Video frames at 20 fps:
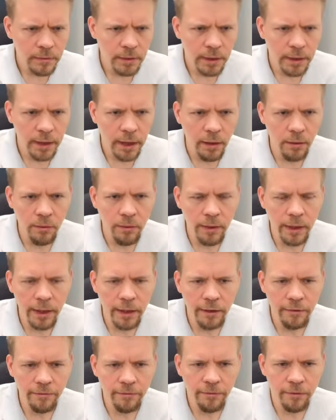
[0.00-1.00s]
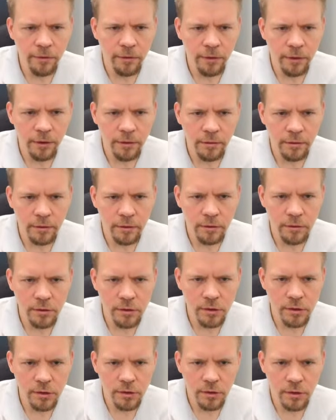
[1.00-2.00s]
Now queen e4
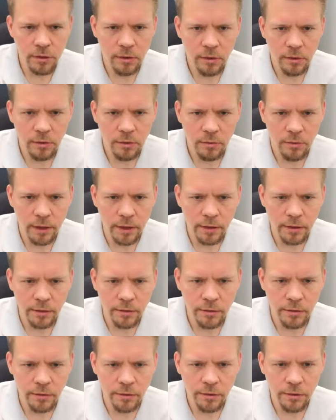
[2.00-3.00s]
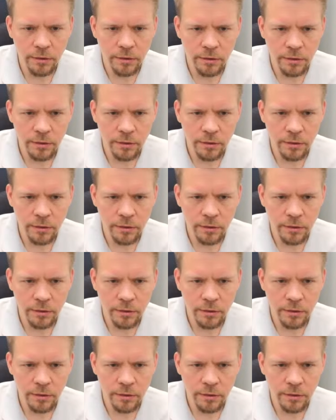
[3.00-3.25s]
looks quite good